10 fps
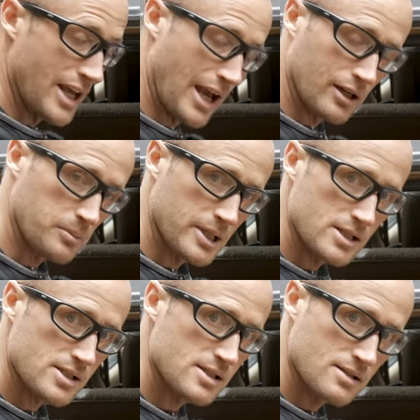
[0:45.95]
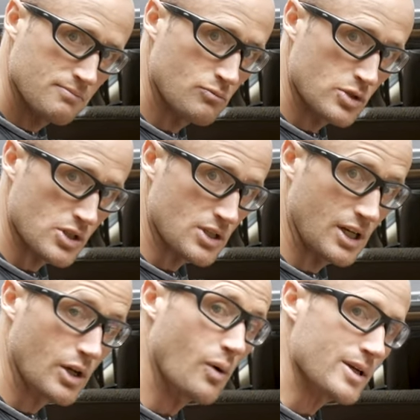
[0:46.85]
the hanger piece, which is
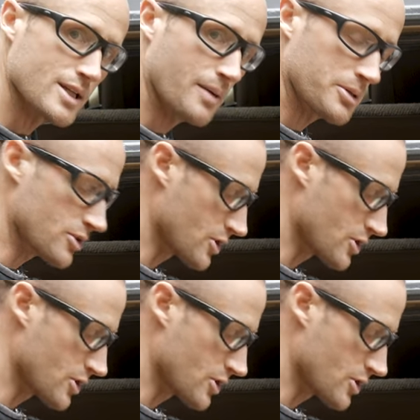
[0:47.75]
going to go on top of your